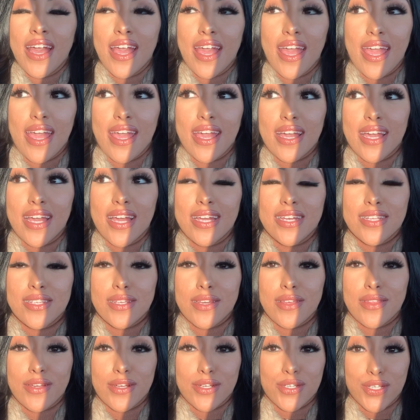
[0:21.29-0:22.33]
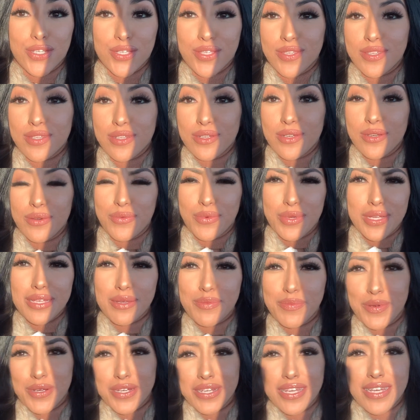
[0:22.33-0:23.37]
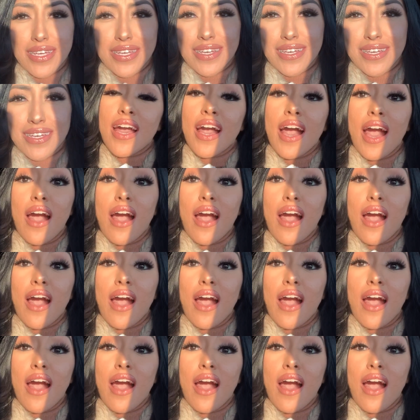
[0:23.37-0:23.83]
and they're just really pretty.